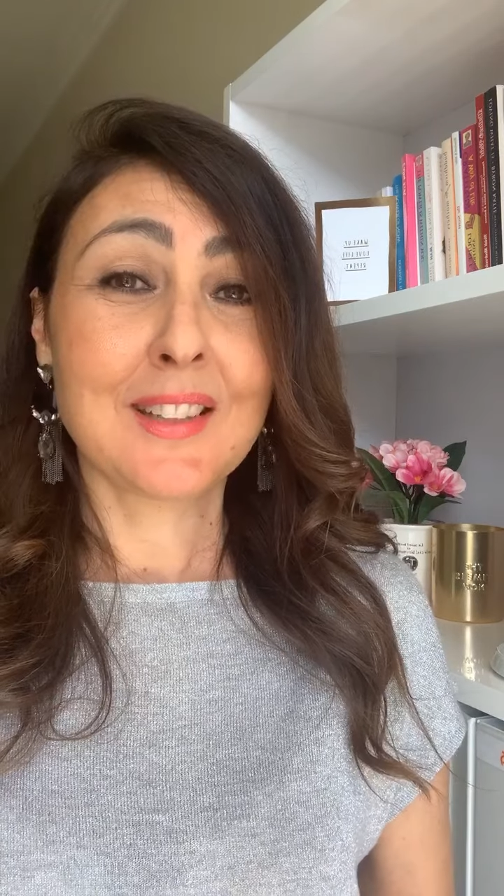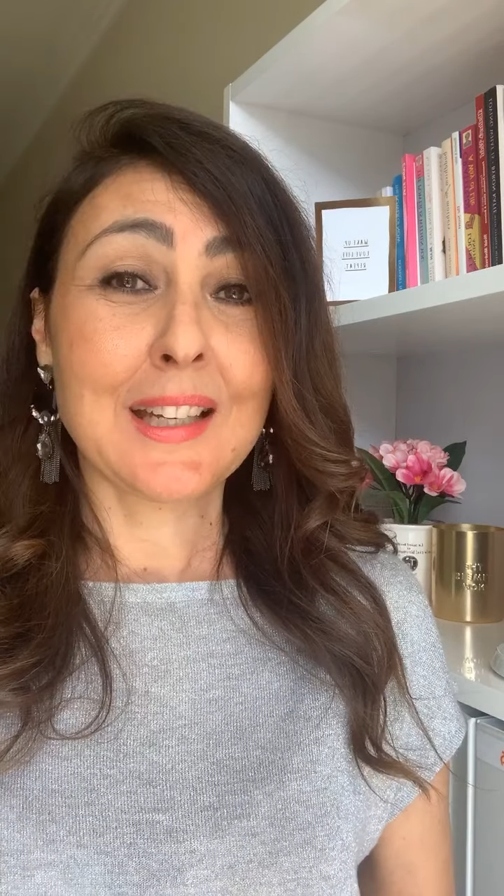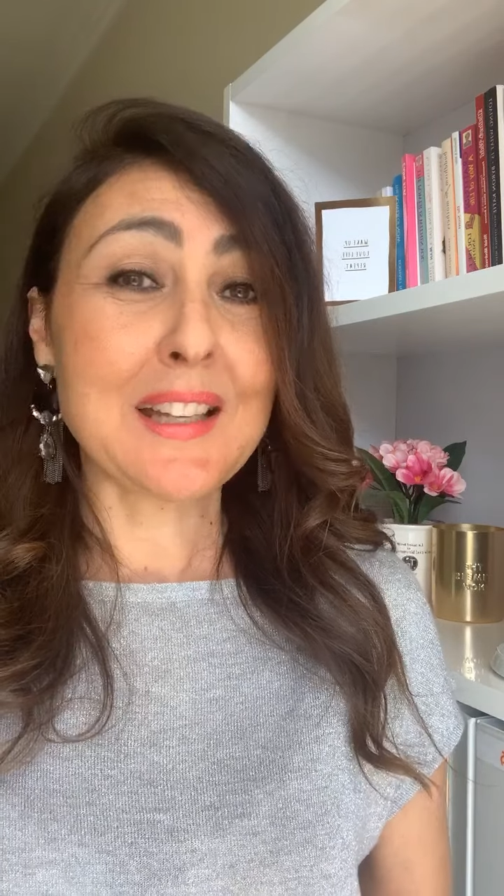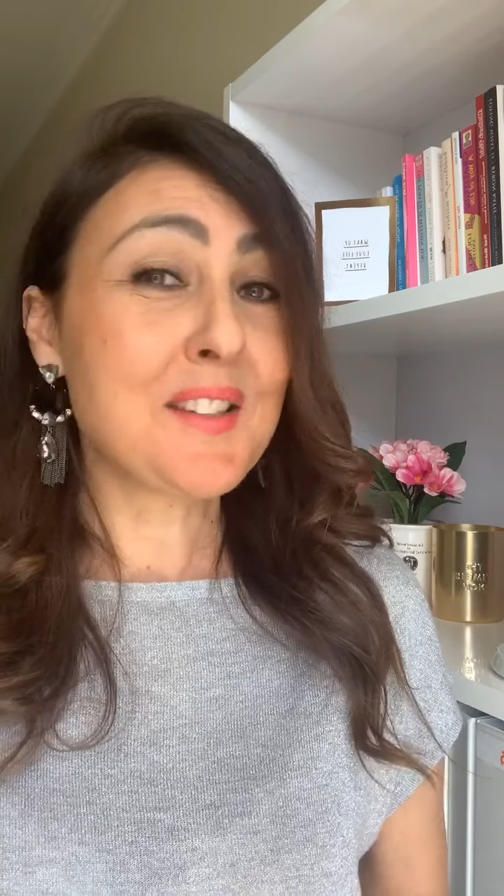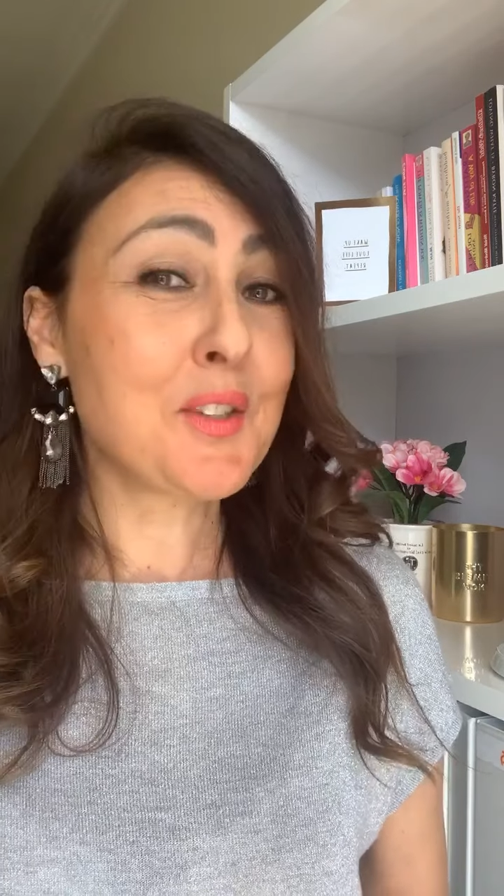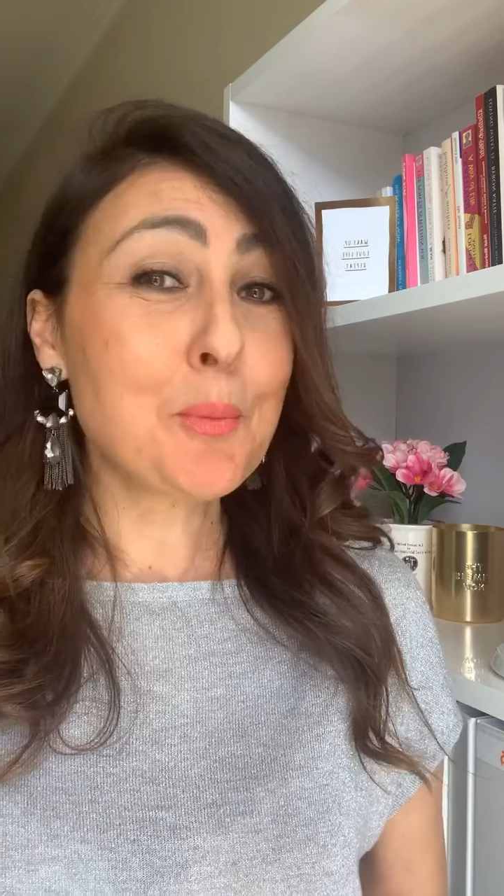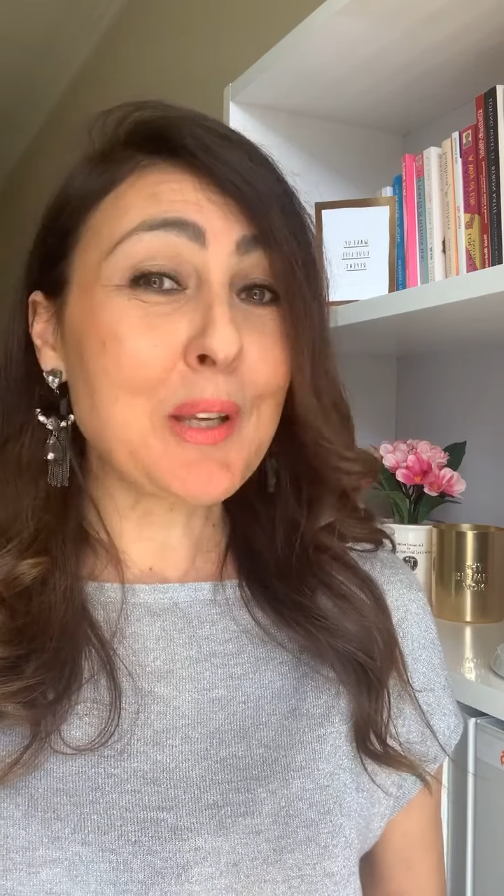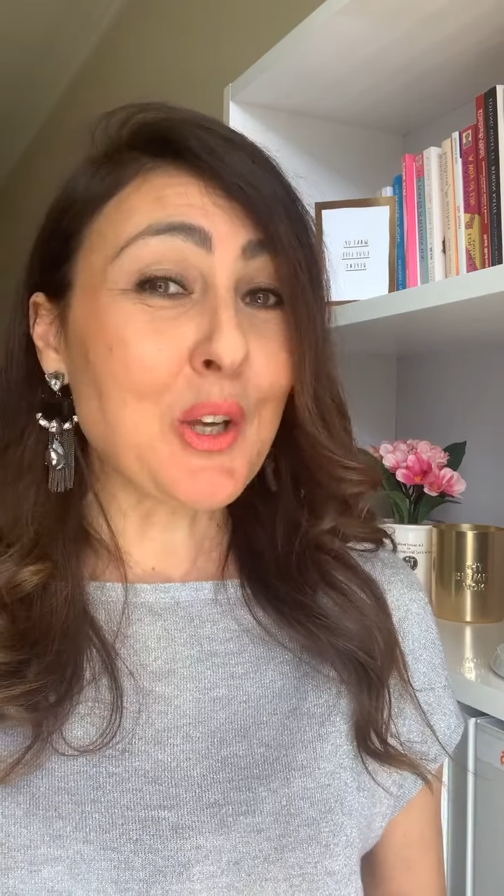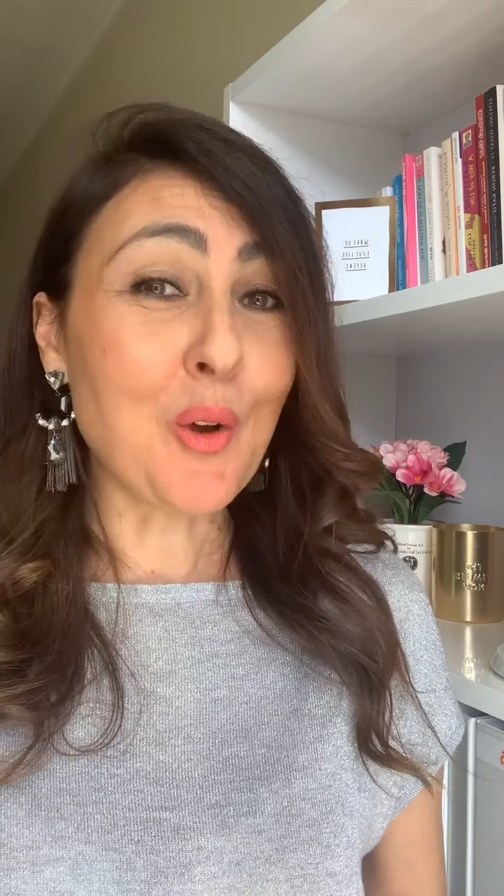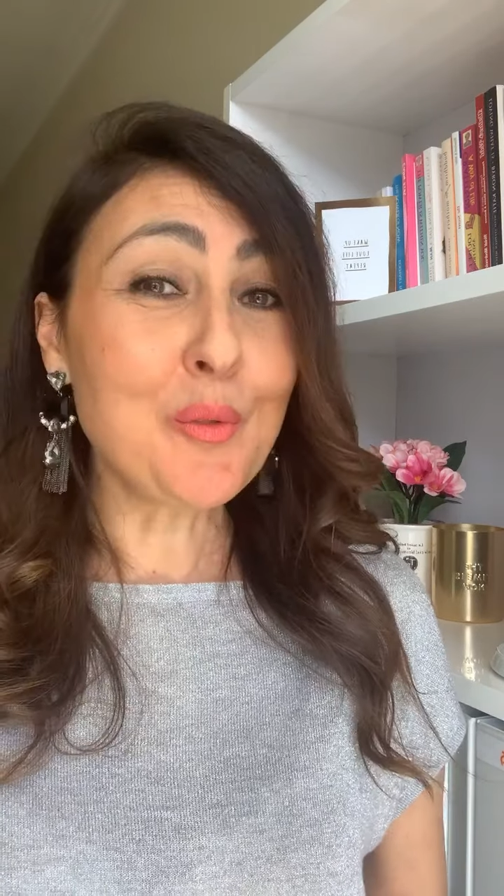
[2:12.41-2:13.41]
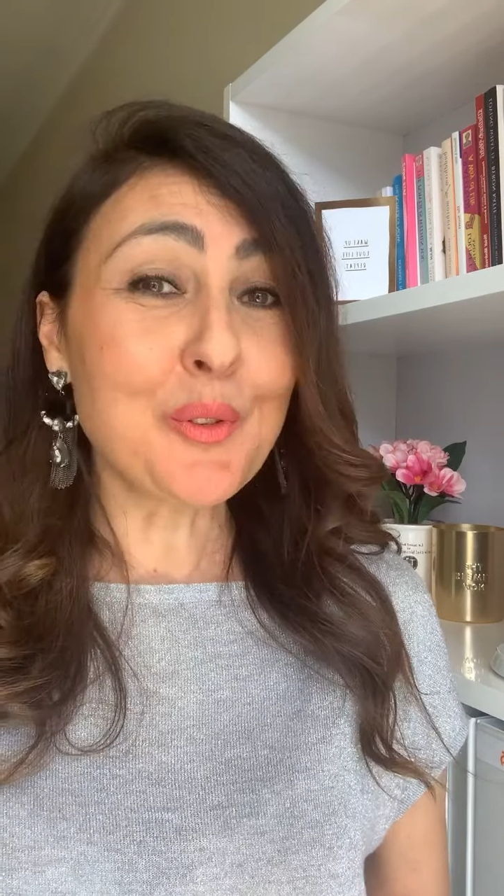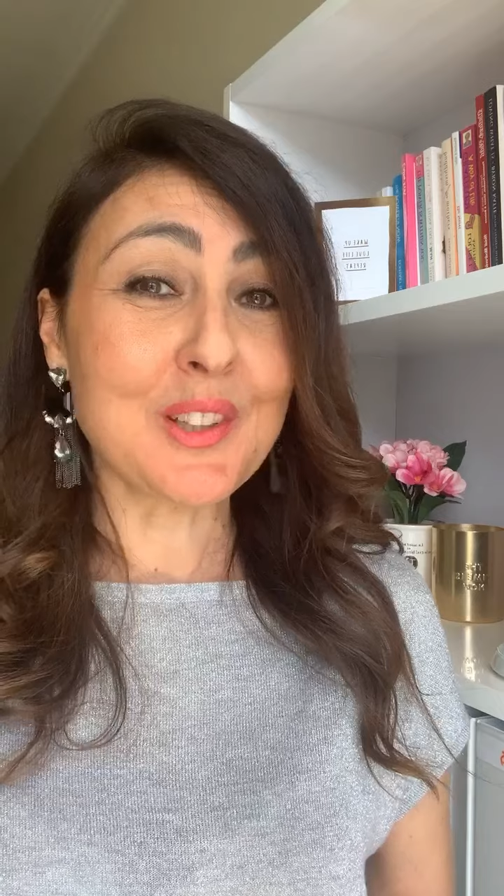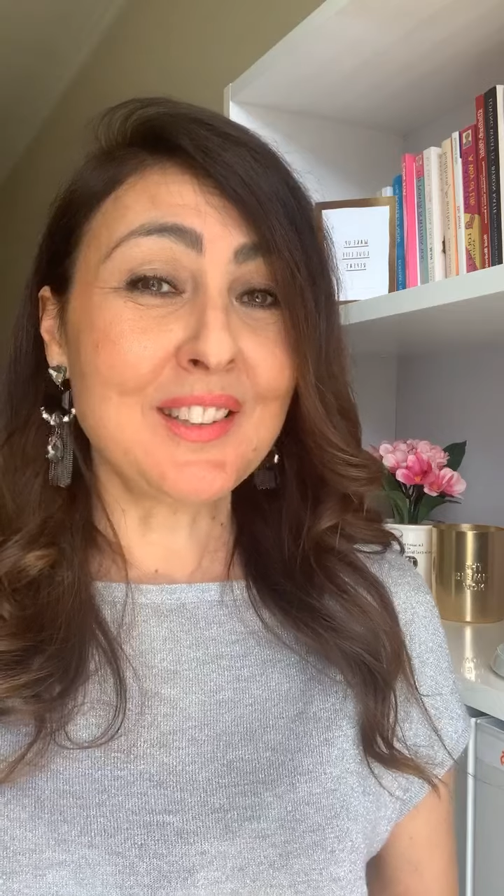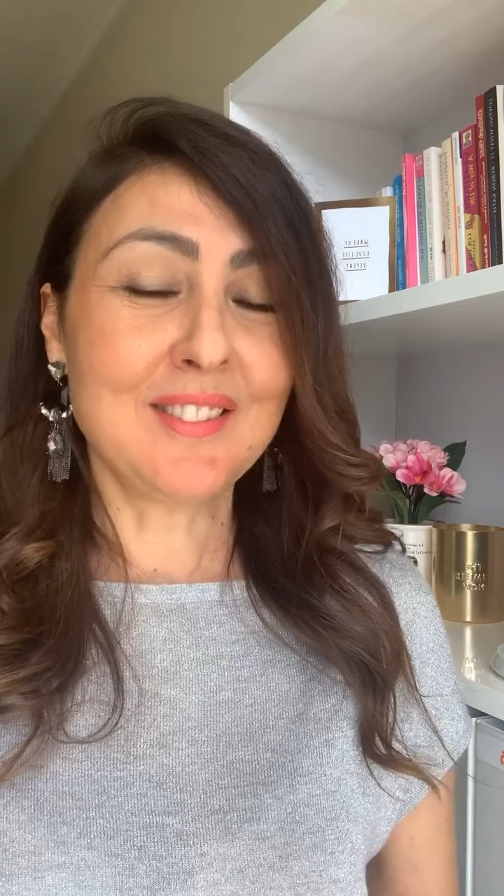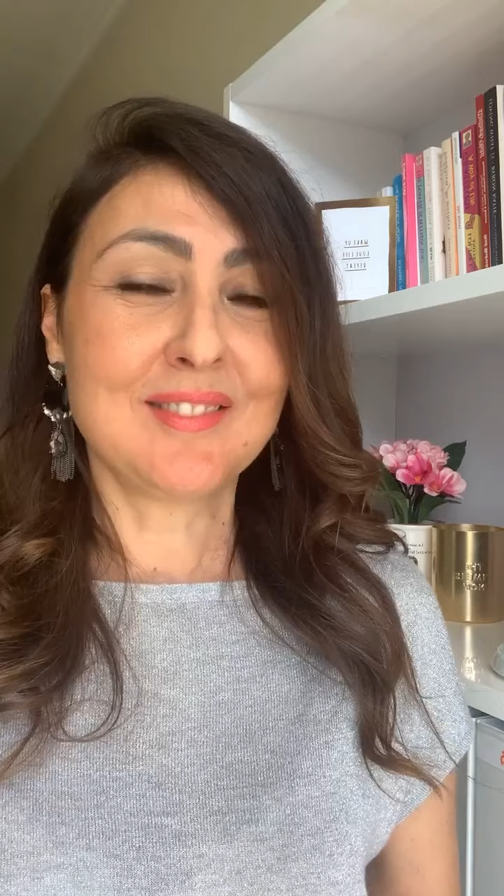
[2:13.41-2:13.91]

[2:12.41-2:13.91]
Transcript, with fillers: can still be confident.